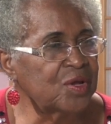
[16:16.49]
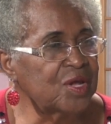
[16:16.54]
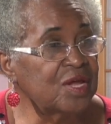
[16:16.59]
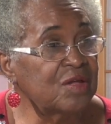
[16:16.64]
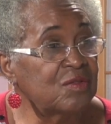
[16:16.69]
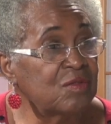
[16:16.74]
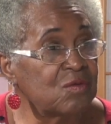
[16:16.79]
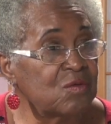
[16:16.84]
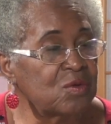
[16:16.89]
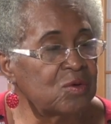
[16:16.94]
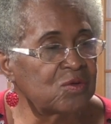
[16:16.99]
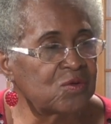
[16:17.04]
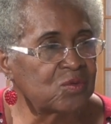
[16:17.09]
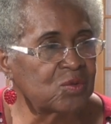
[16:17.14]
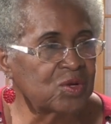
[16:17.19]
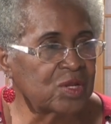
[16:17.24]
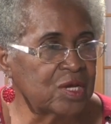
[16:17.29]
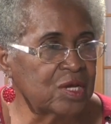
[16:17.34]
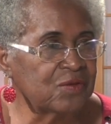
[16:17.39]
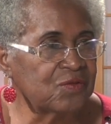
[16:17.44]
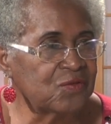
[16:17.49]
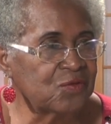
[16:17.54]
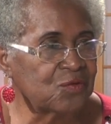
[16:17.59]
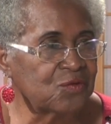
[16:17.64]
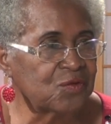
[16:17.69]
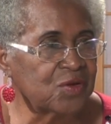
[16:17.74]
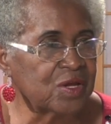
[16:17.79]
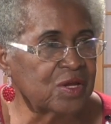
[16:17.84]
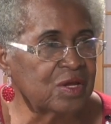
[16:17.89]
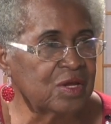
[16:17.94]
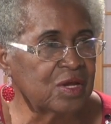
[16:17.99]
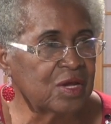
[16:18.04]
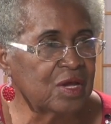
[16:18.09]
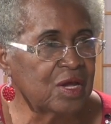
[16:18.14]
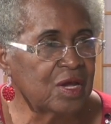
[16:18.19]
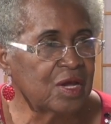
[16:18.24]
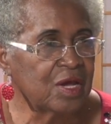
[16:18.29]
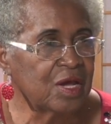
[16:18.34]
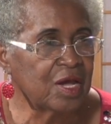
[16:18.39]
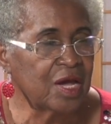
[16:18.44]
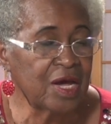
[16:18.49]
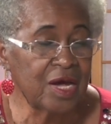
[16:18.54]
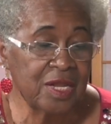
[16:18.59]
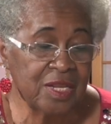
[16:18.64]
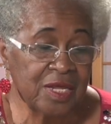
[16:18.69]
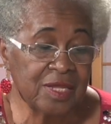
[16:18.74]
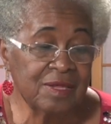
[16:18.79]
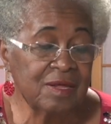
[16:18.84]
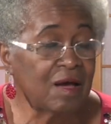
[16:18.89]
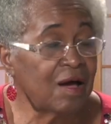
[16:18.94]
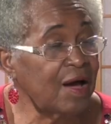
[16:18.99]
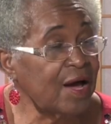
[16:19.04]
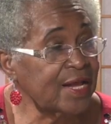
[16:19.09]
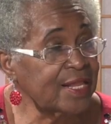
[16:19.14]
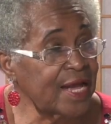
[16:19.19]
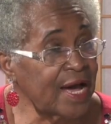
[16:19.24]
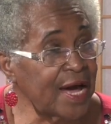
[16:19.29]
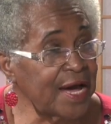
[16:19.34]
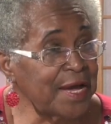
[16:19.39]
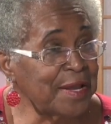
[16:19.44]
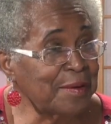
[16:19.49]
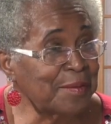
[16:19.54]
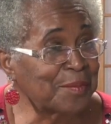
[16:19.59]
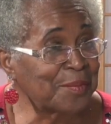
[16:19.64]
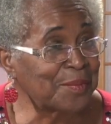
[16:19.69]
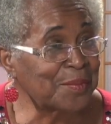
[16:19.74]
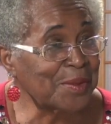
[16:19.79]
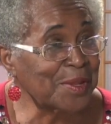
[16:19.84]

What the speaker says: in the Rosewood history. And it's a hot item.